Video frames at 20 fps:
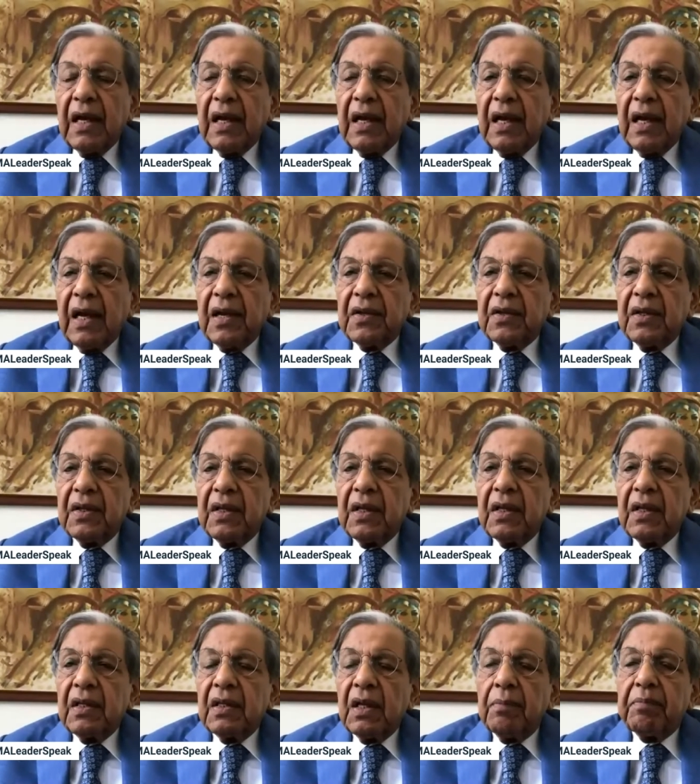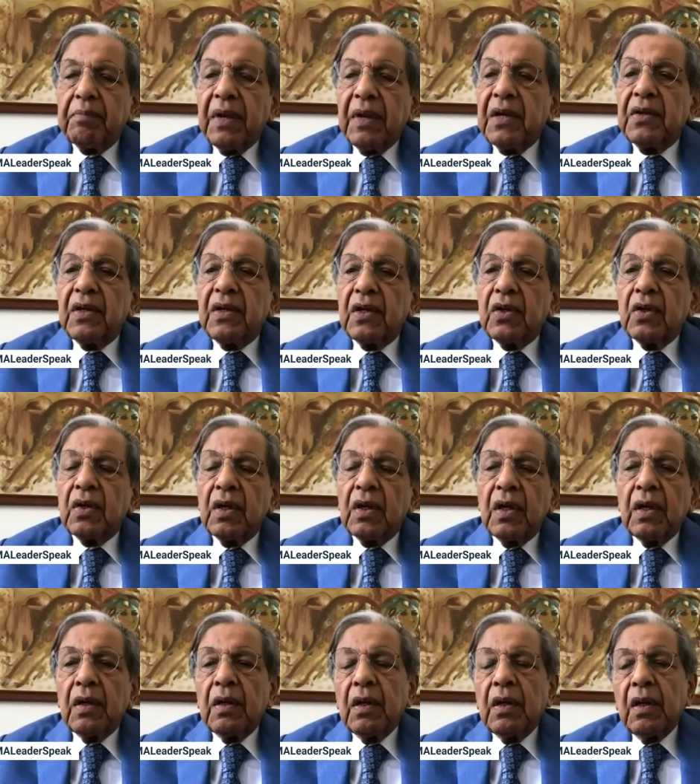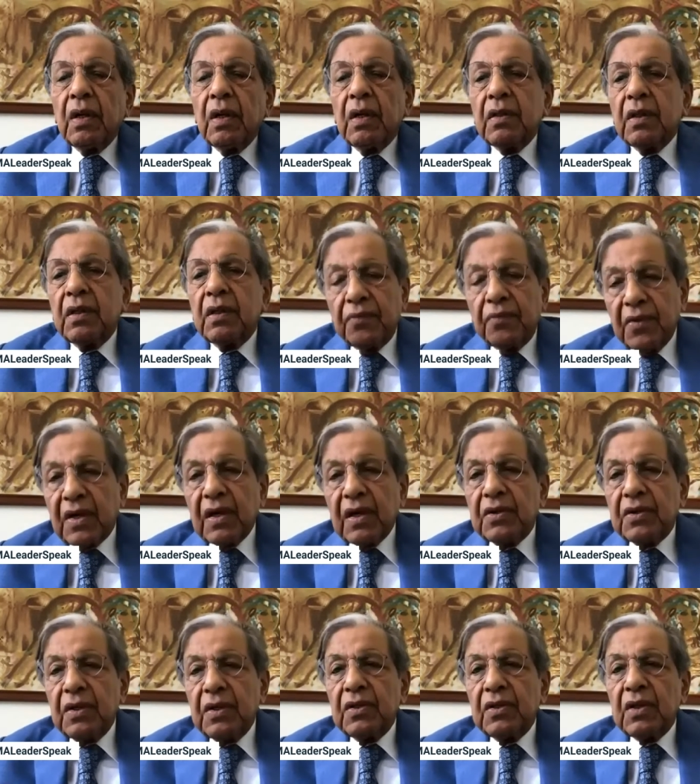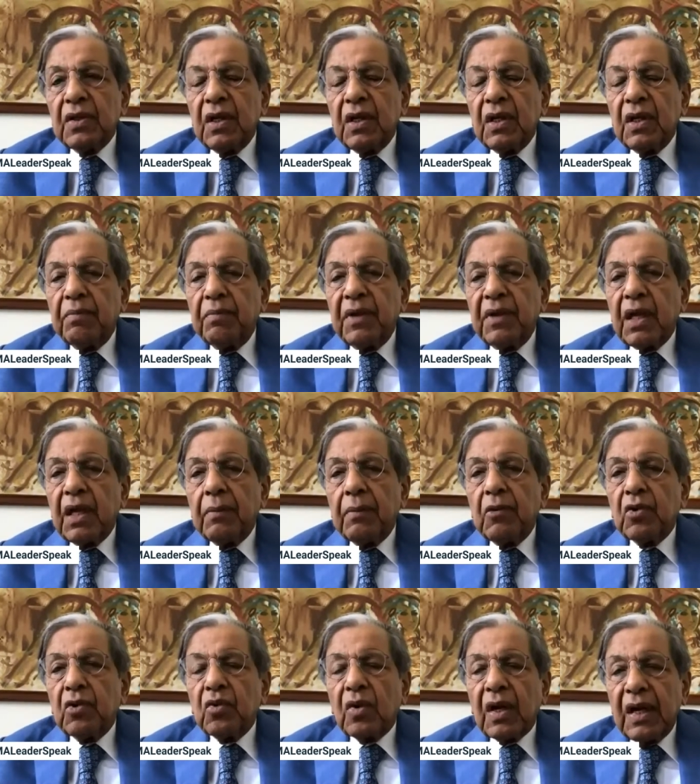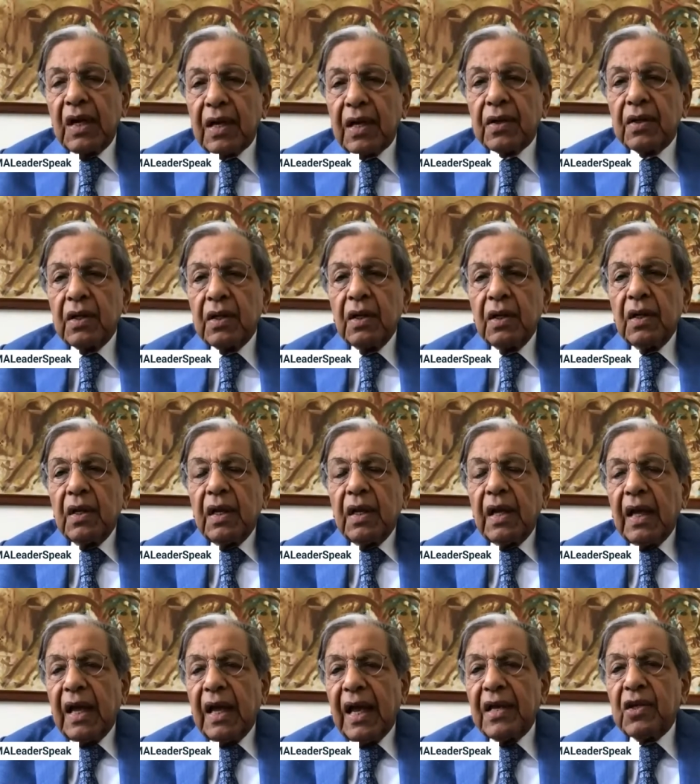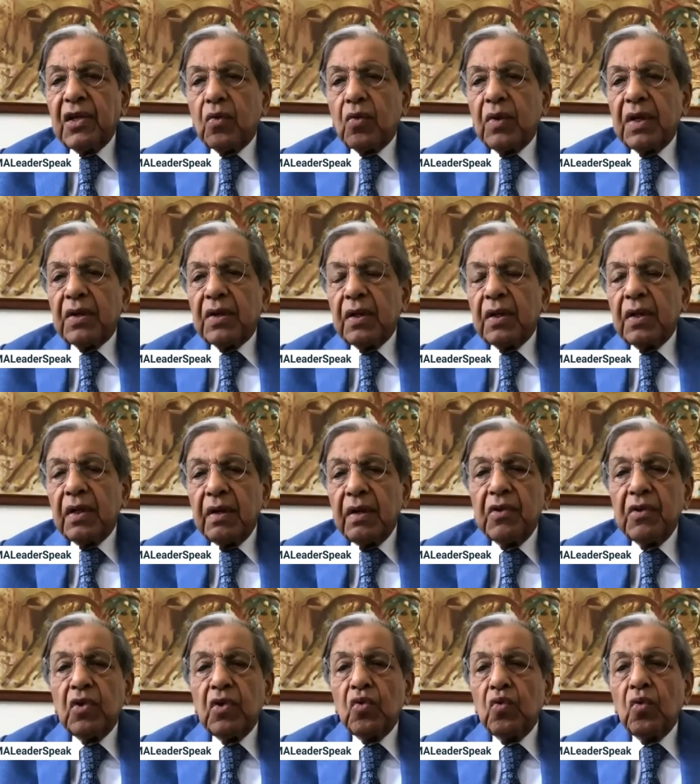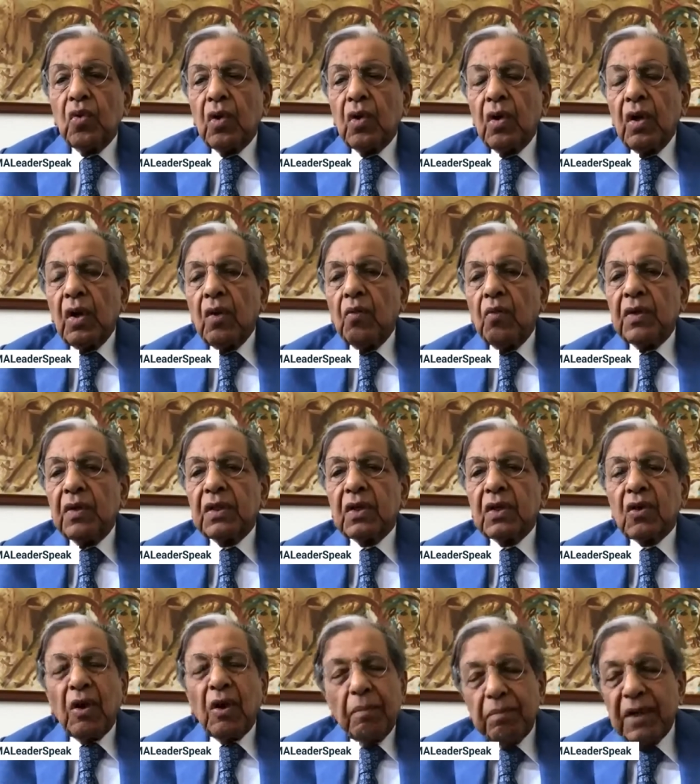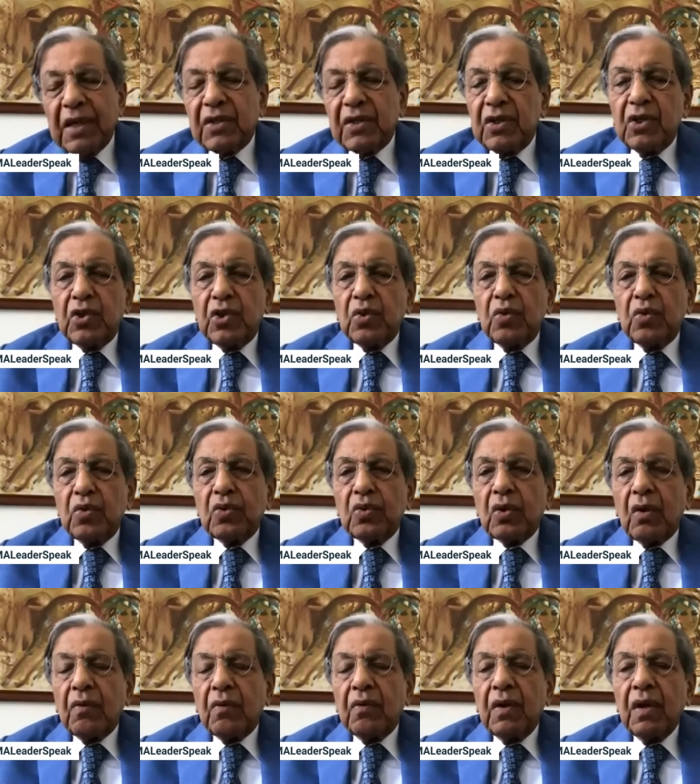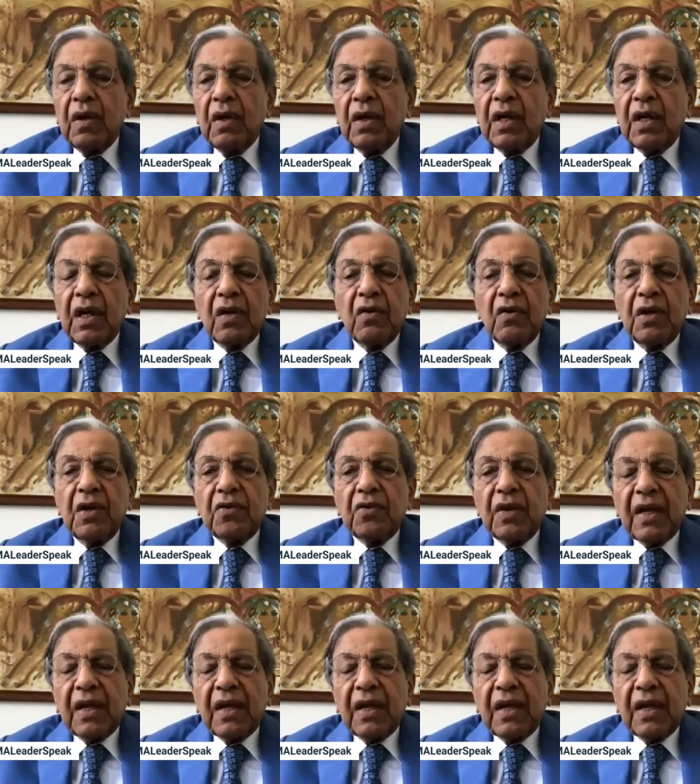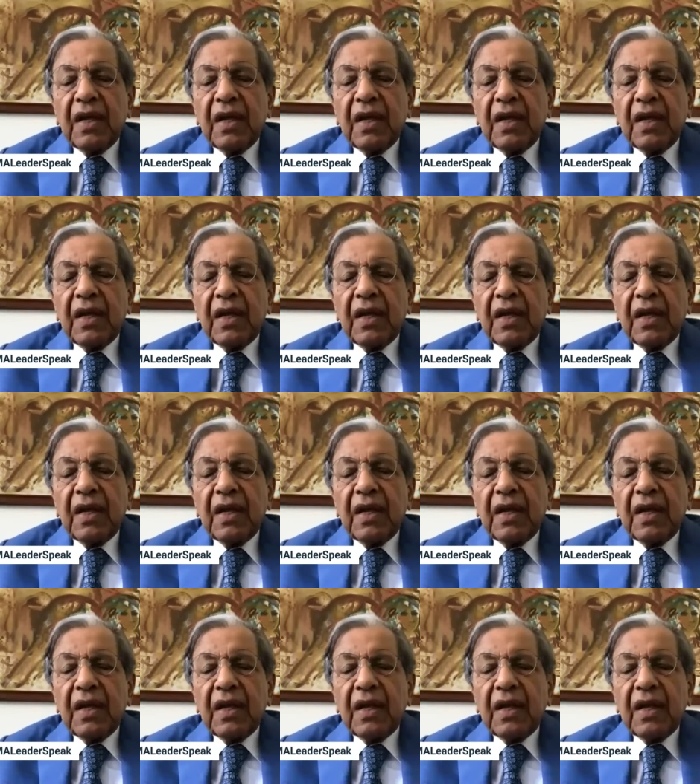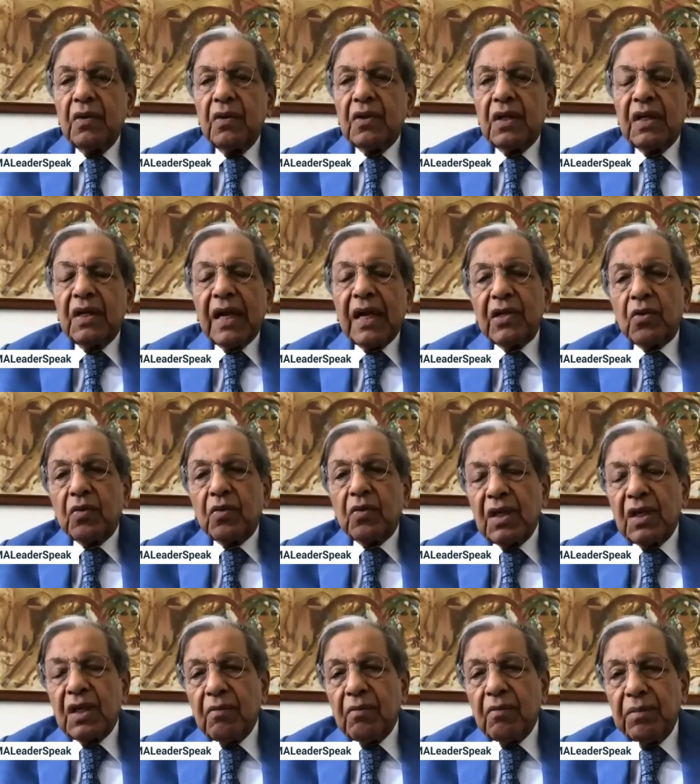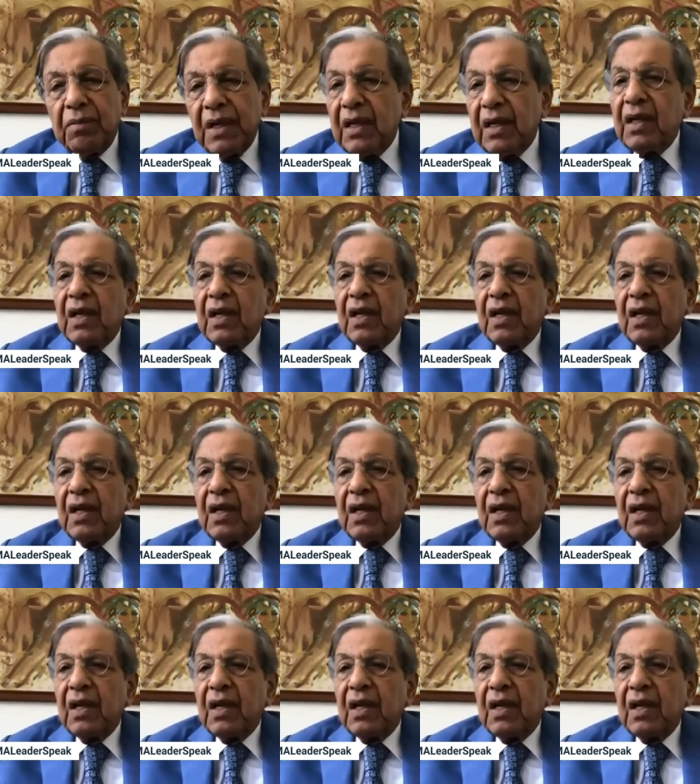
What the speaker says: and the pending difficulties in being able to collect adequate revenue, with complex issues of regulatory capture, inadequacy of billing,